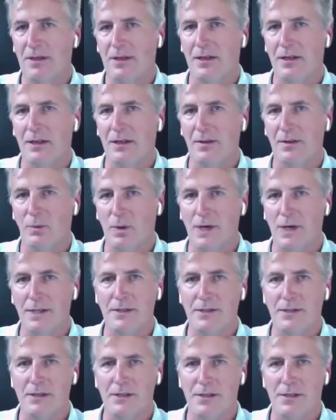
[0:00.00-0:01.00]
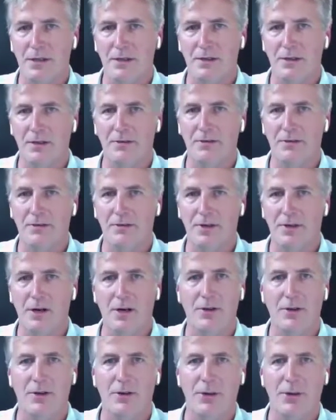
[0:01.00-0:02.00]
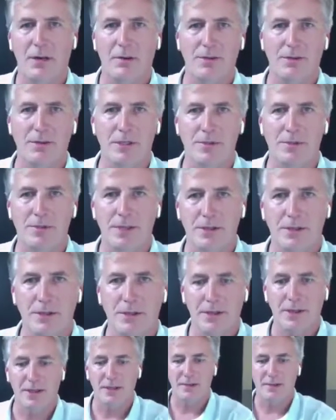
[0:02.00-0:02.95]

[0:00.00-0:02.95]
and want to solve all their problems as best you can.